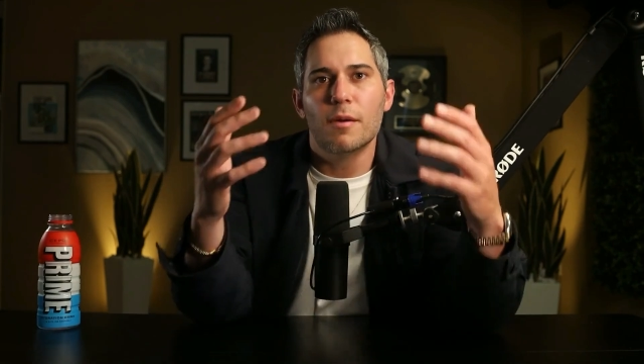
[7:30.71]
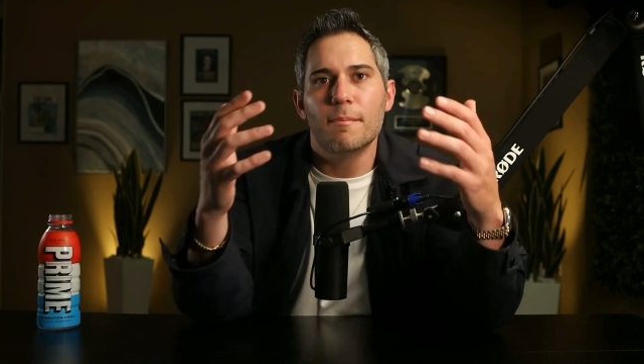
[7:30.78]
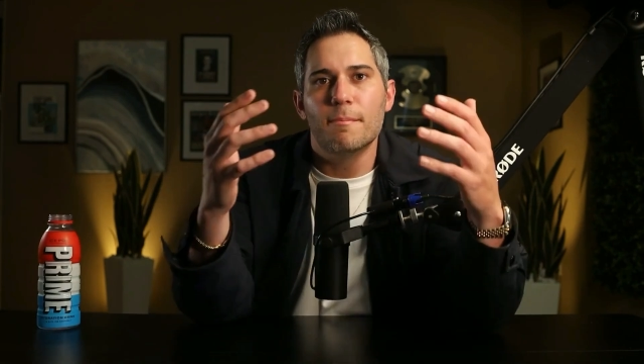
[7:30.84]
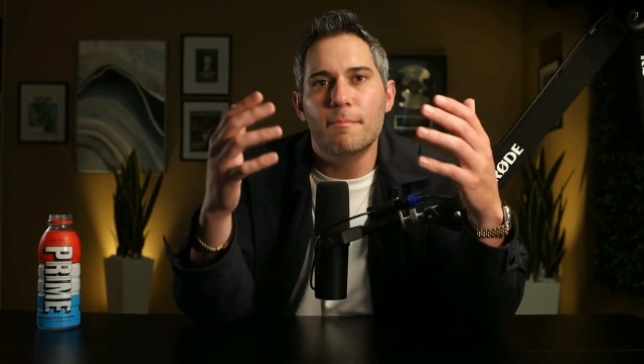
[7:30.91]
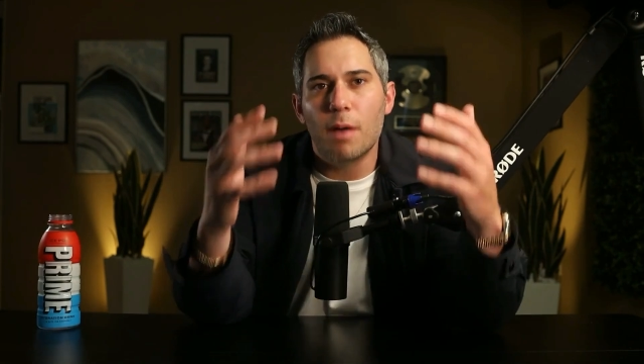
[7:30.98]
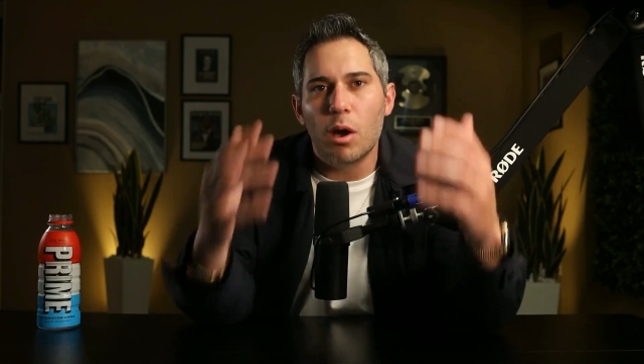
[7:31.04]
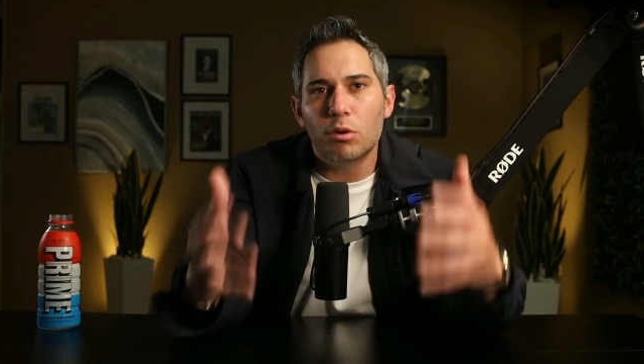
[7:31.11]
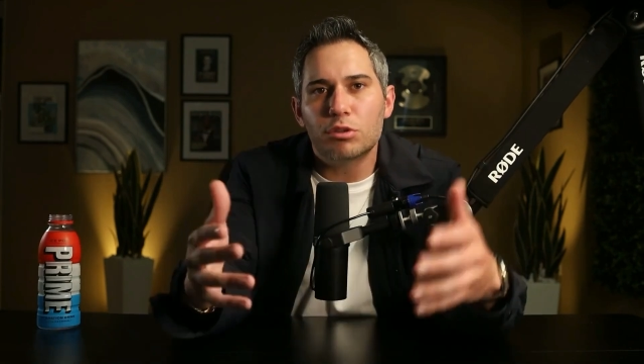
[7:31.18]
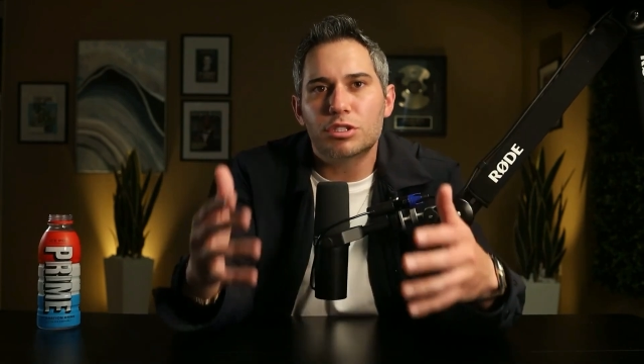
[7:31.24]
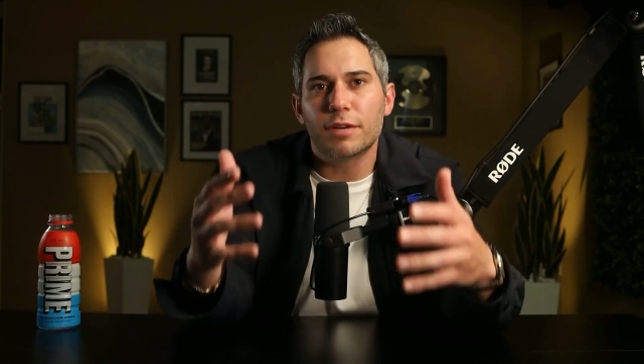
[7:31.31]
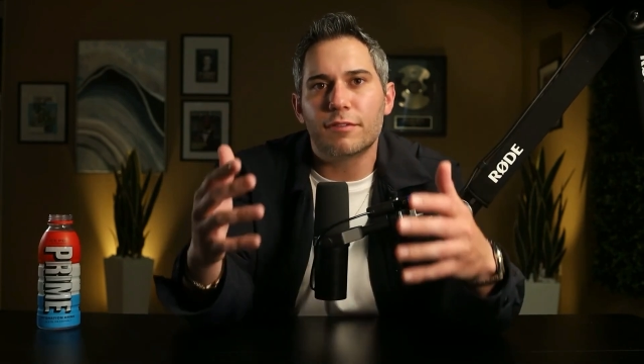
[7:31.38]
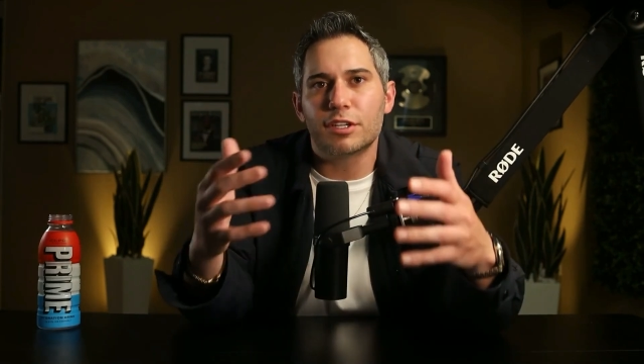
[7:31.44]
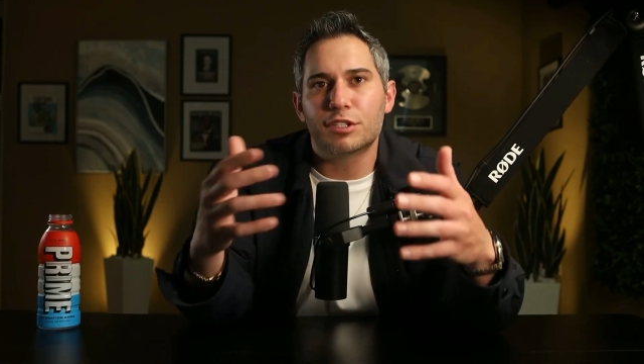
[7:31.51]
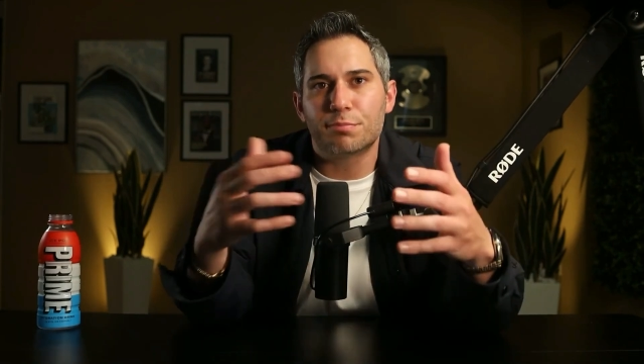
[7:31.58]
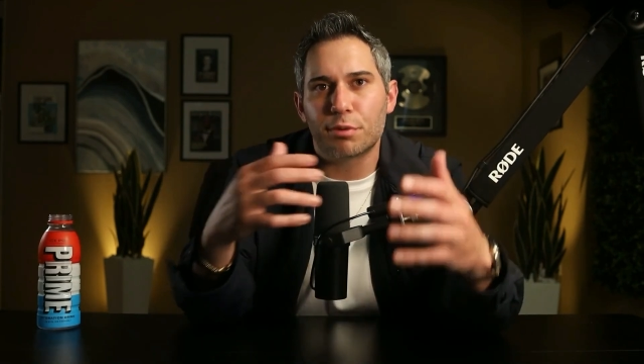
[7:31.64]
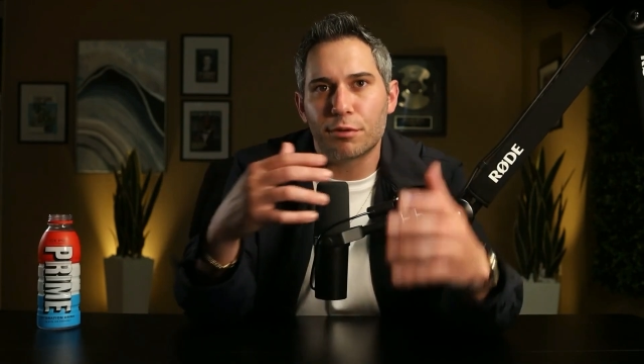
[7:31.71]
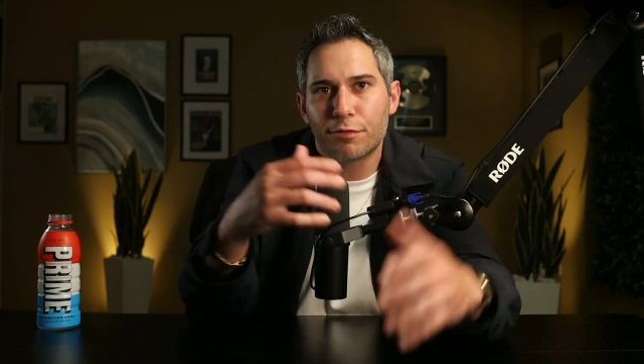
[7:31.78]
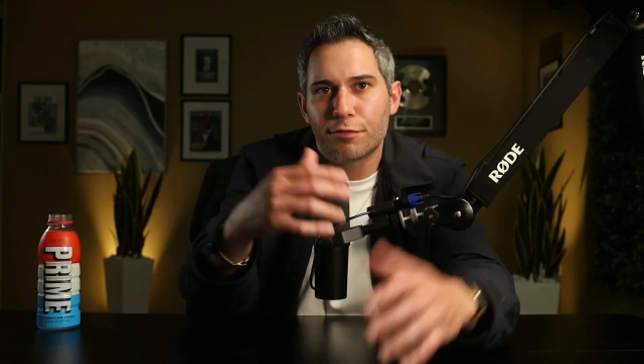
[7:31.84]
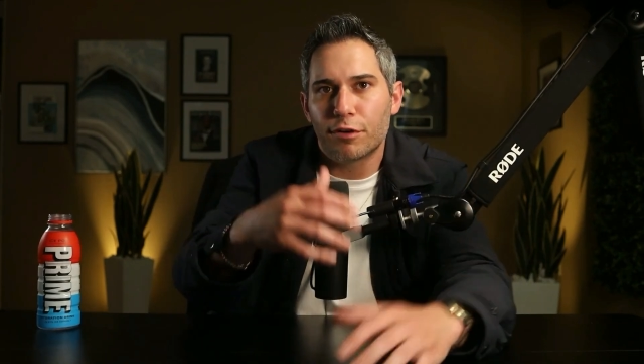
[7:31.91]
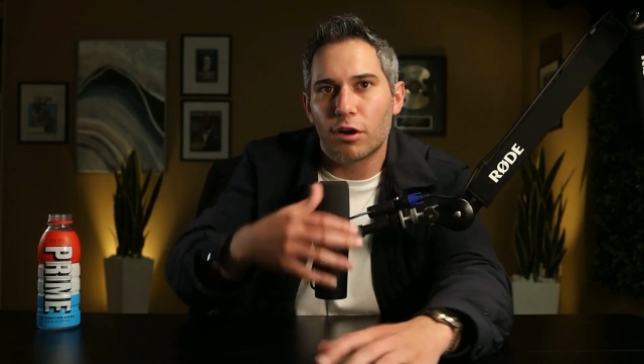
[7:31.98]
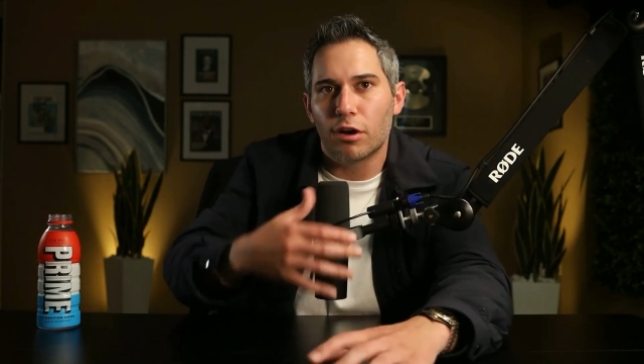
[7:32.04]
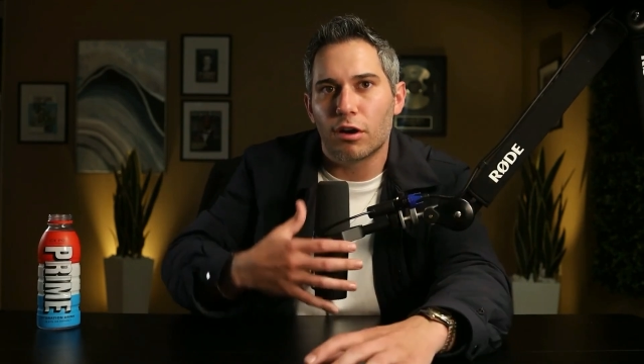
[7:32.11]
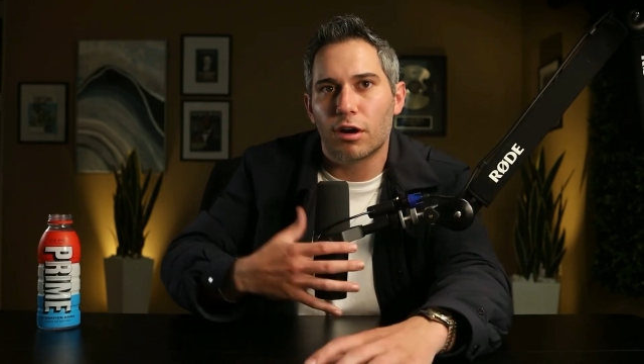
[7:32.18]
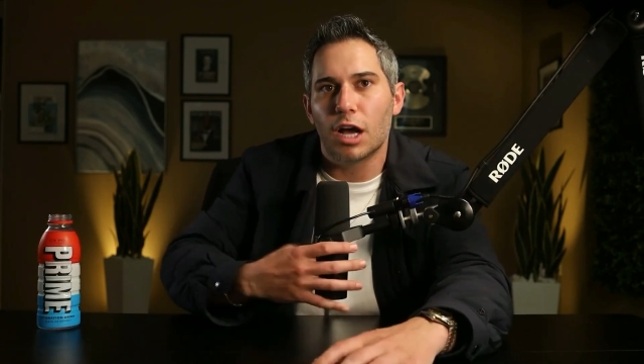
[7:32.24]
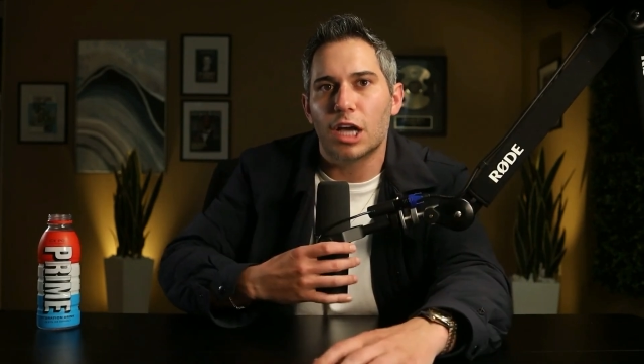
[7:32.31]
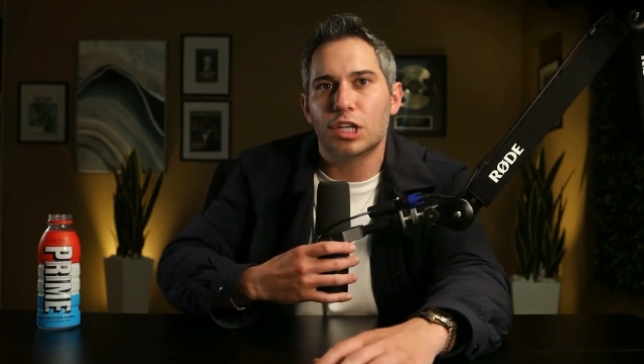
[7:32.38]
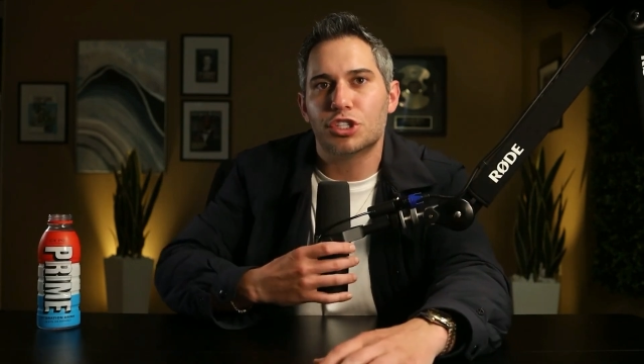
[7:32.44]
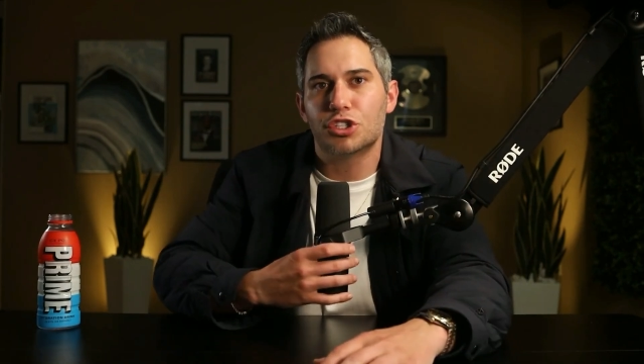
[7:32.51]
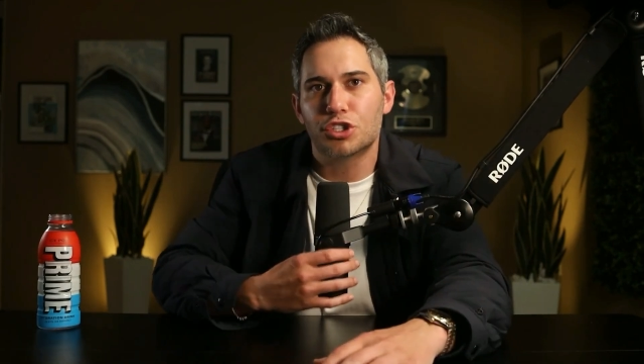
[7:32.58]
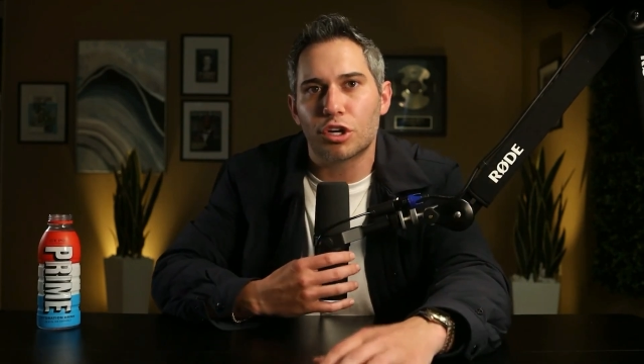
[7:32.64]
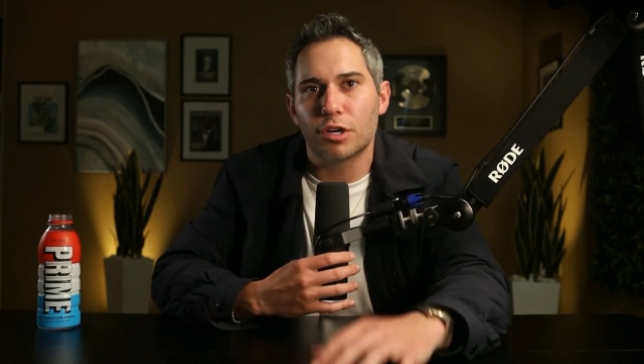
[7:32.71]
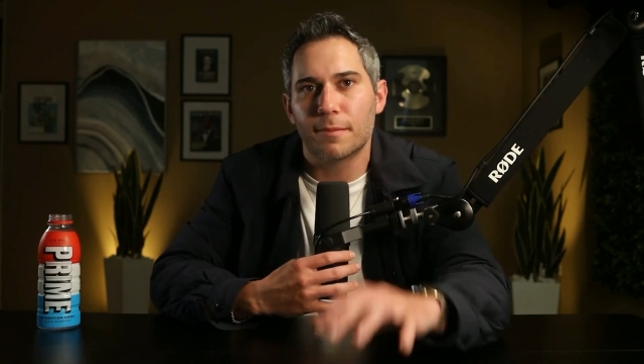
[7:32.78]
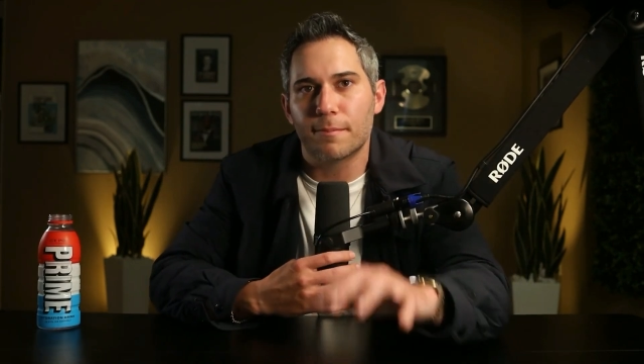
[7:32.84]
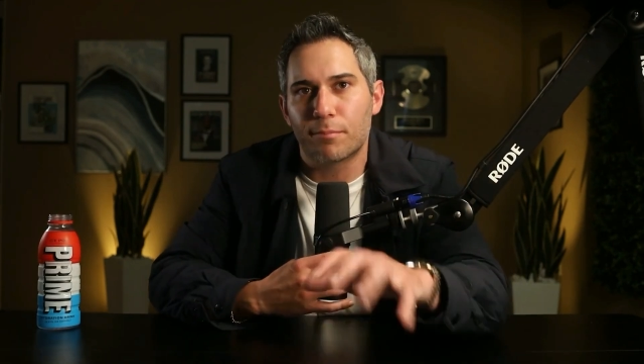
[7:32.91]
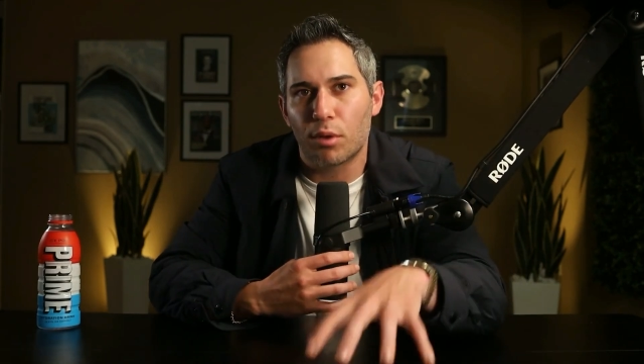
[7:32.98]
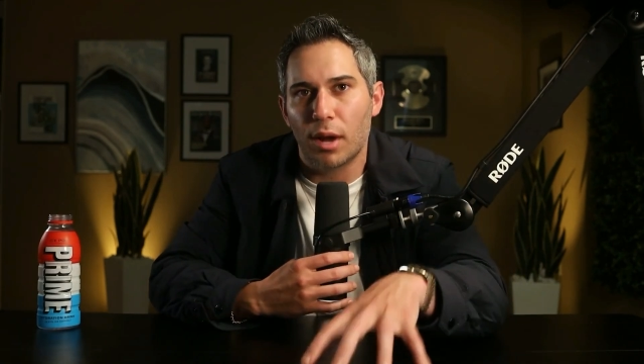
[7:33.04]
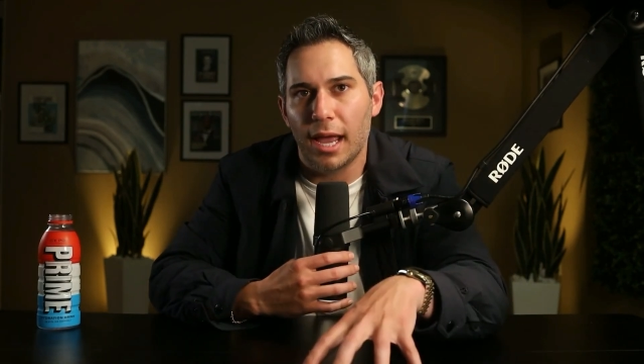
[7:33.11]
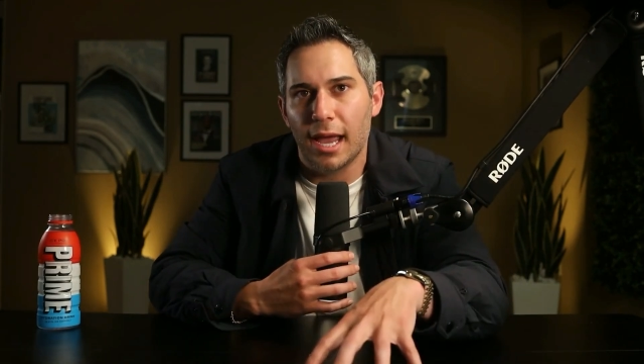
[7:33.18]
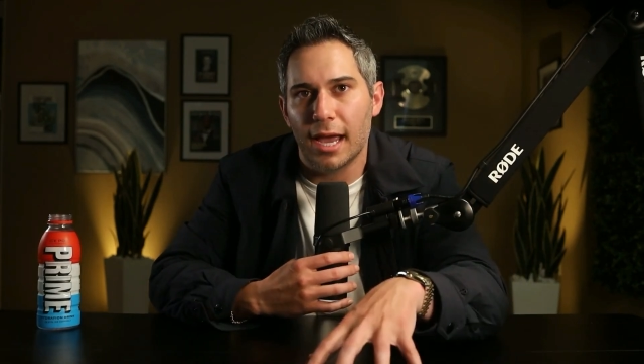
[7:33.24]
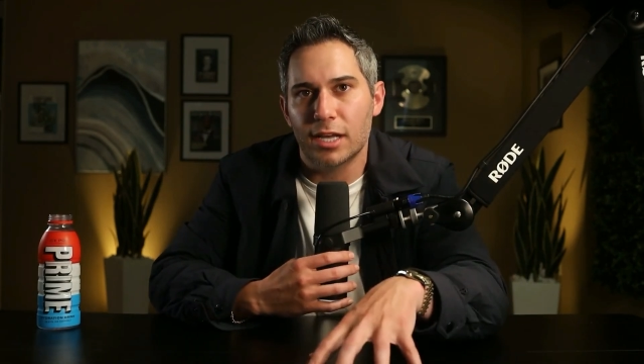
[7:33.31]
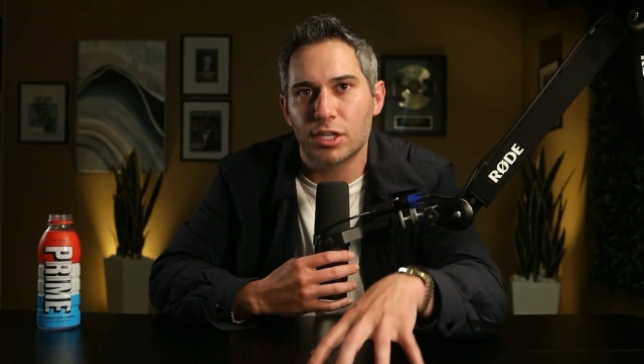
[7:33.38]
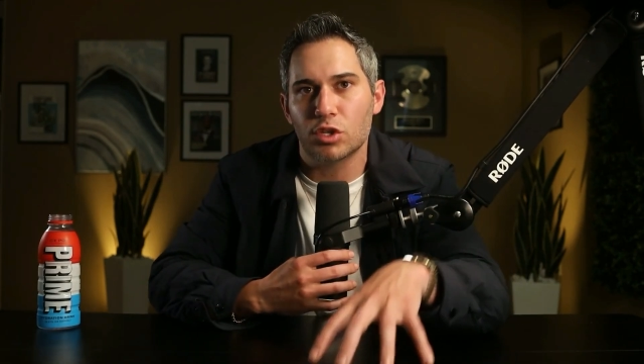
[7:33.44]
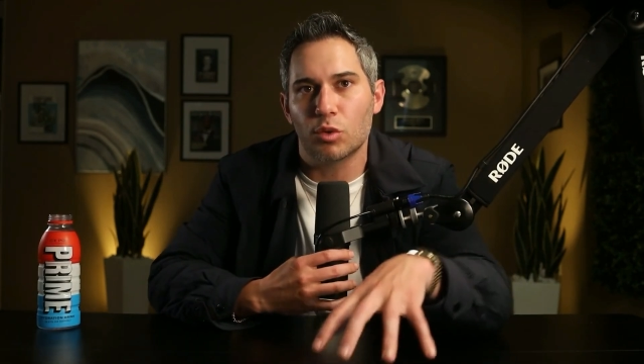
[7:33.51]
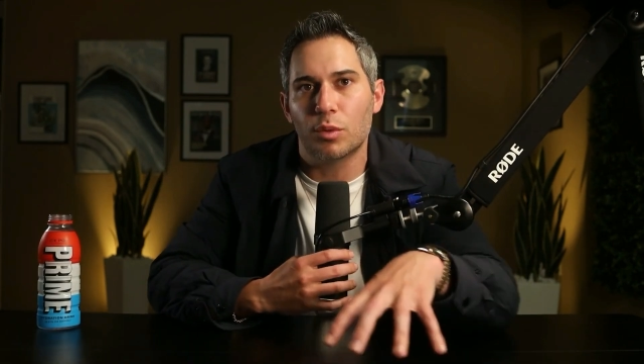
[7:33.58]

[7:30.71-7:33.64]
Most of us prefer a certain brand